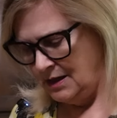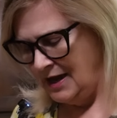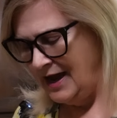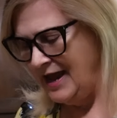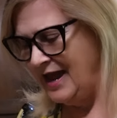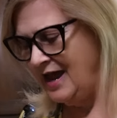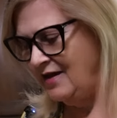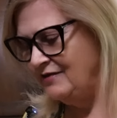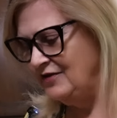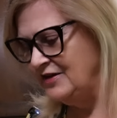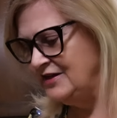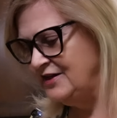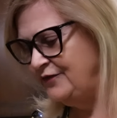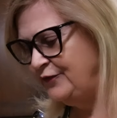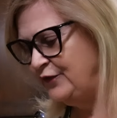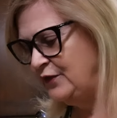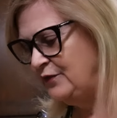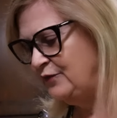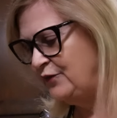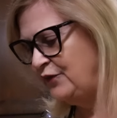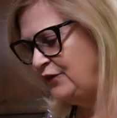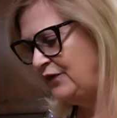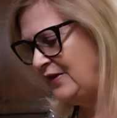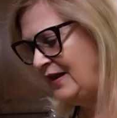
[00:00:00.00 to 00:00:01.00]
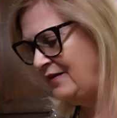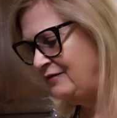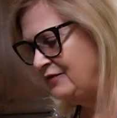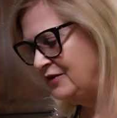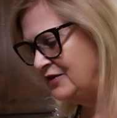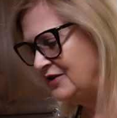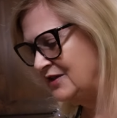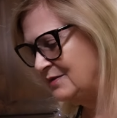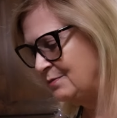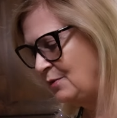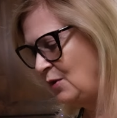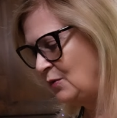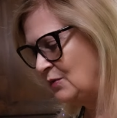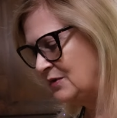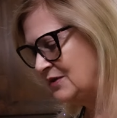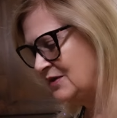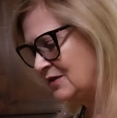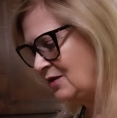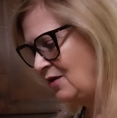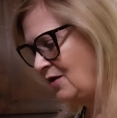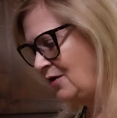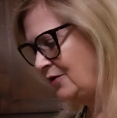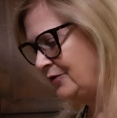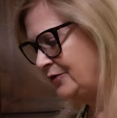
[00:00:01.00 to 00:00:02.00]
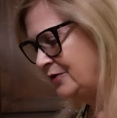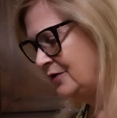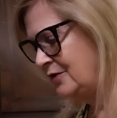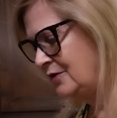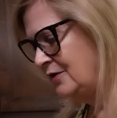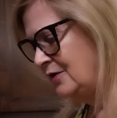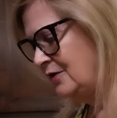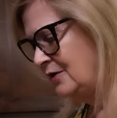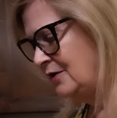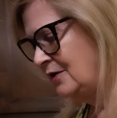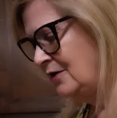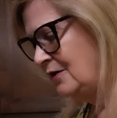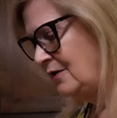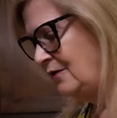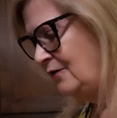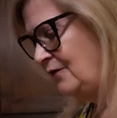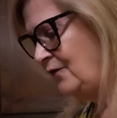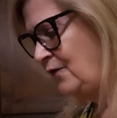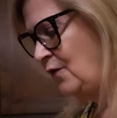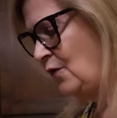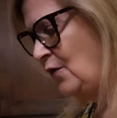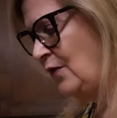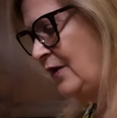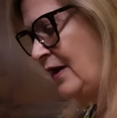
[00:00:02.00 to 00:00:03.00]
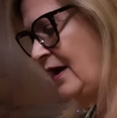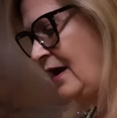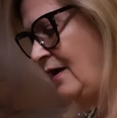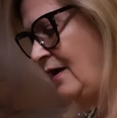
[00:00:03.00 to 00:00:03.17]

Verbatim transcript: I have a different flavored smoked salt for